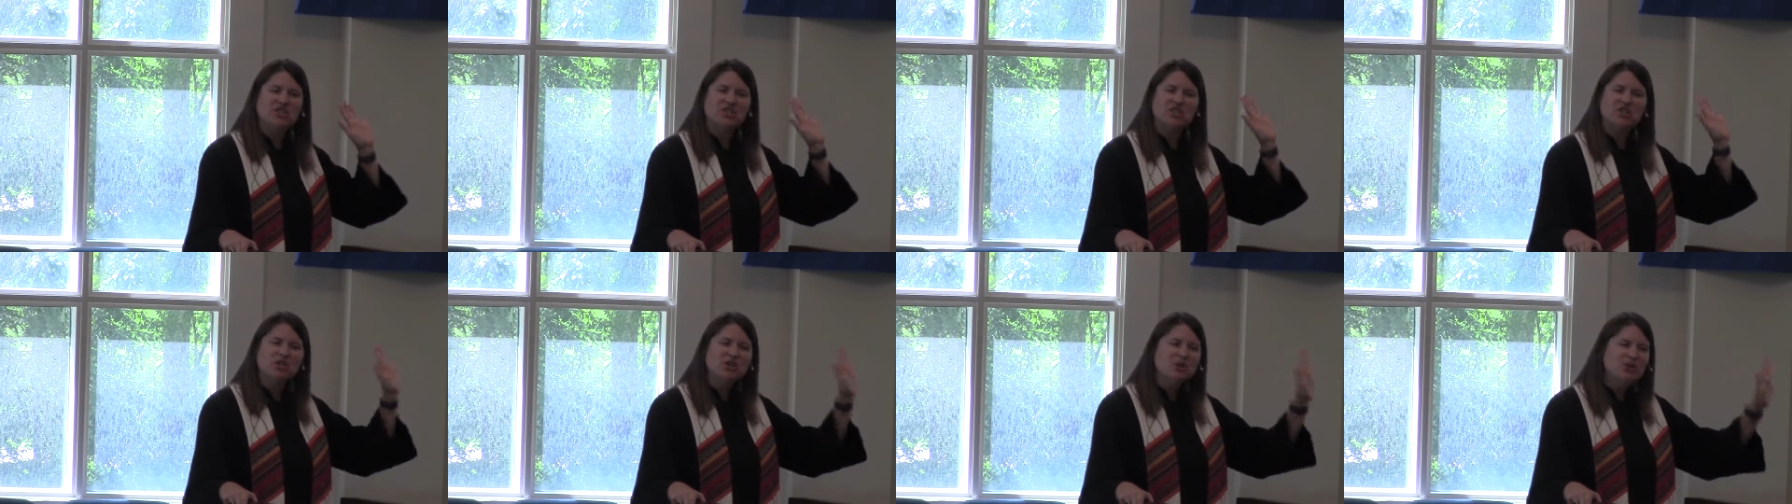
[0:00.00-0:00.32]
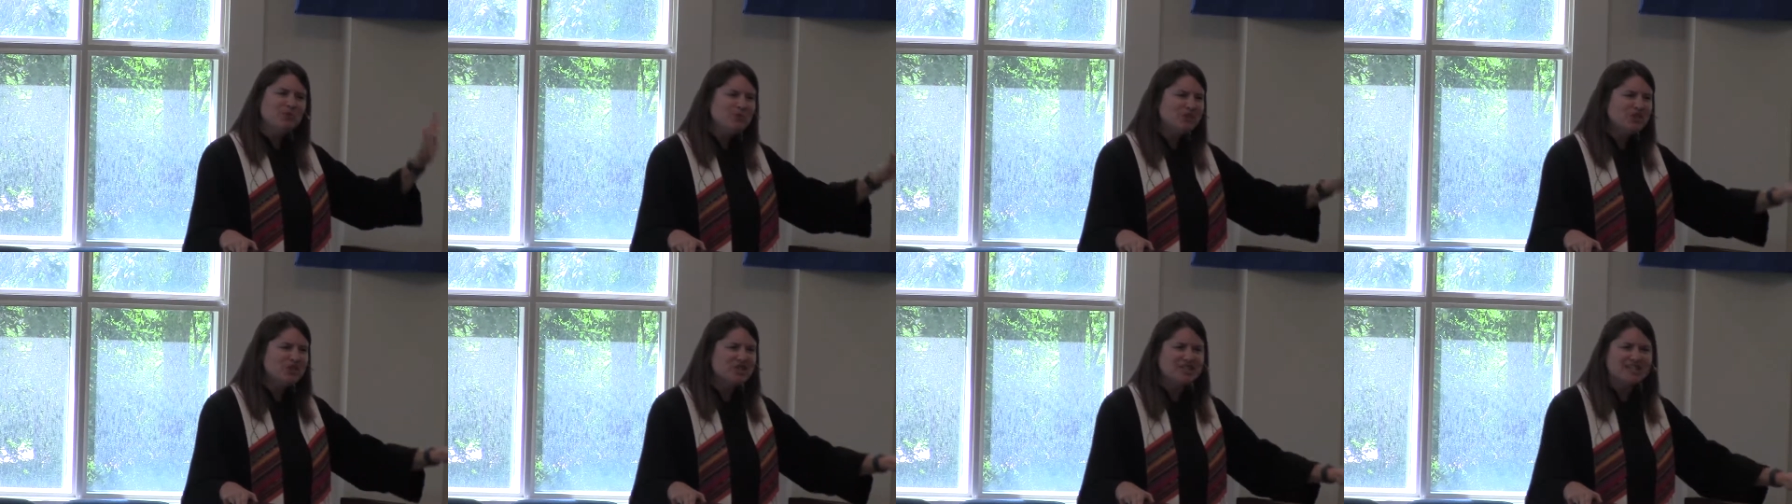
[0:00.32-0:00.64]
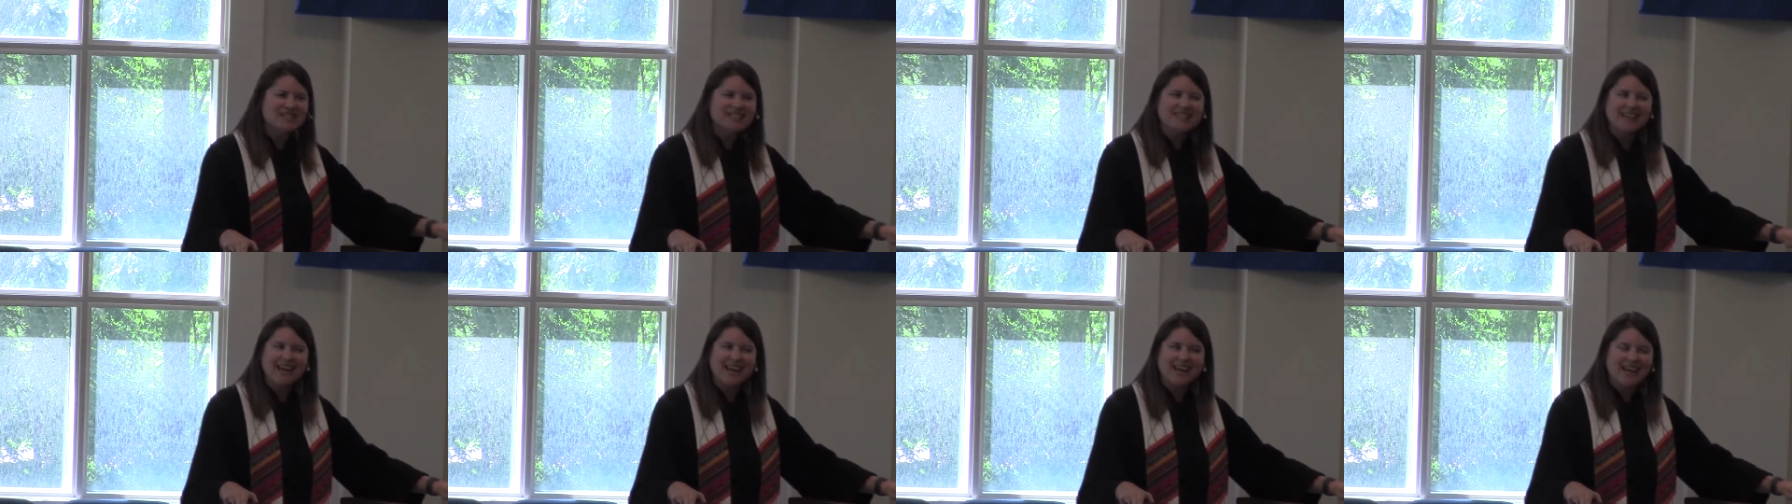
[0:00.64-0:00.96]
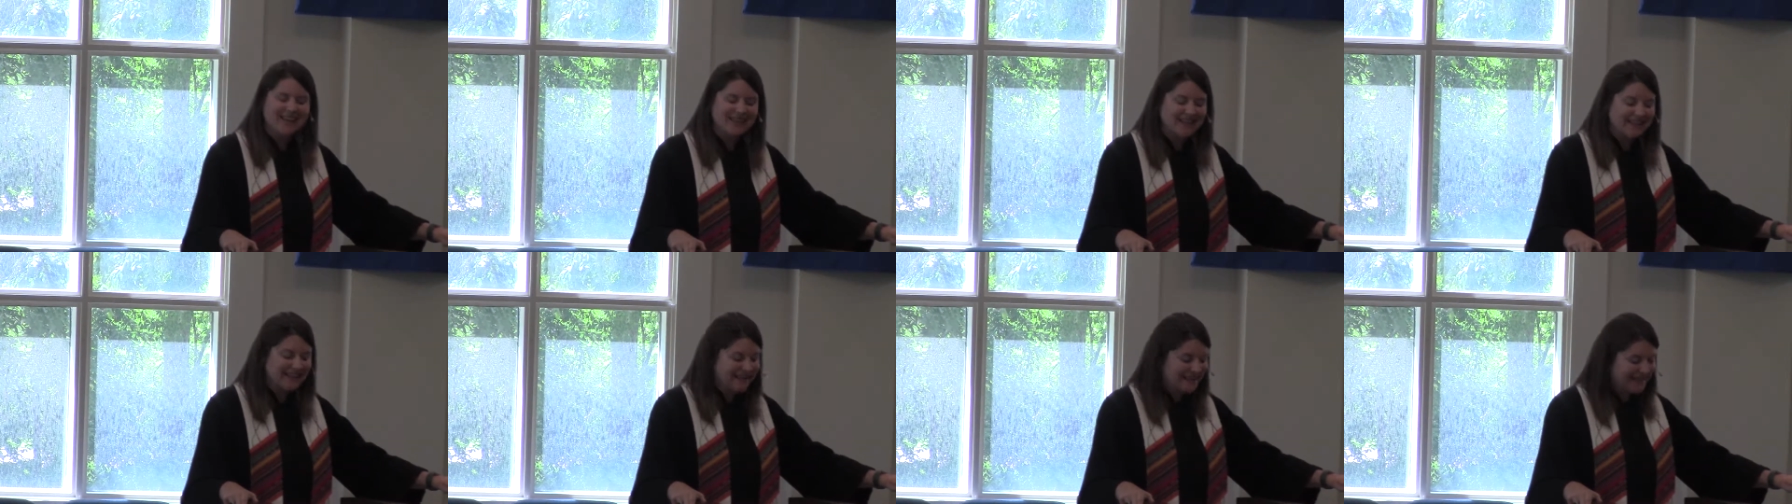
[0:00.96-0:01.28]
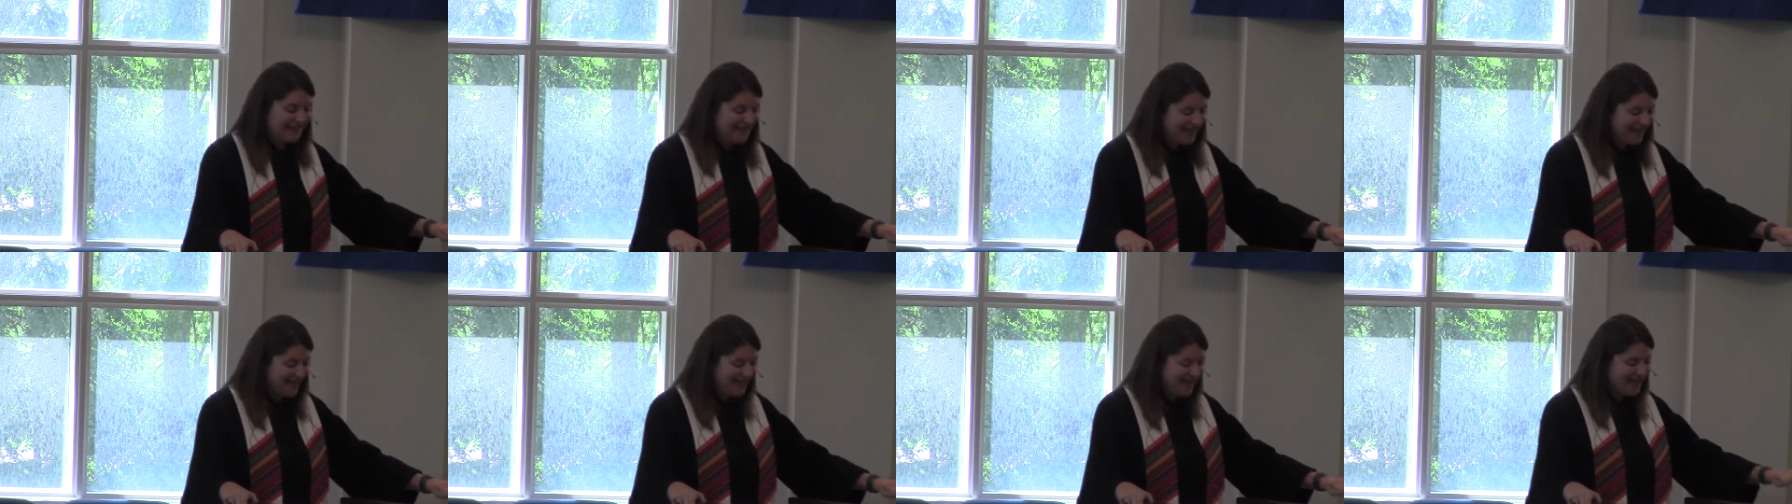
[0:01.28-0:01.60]
you just take the
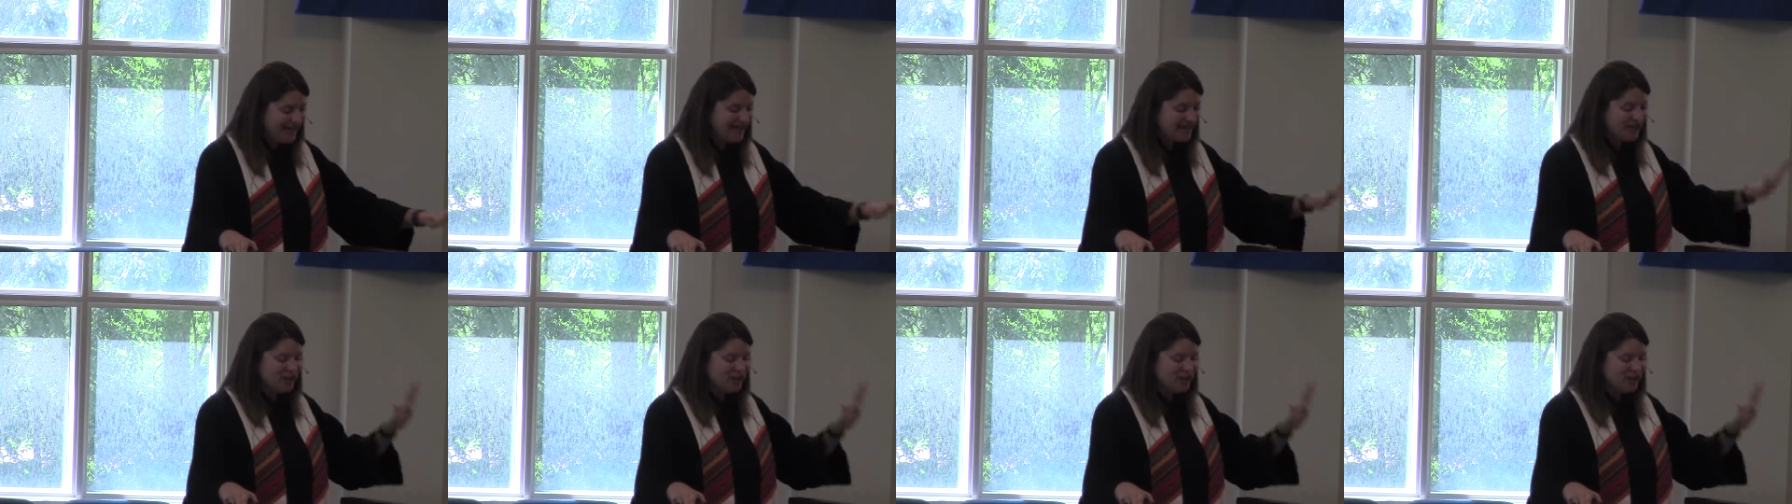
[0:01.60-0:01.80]
lead.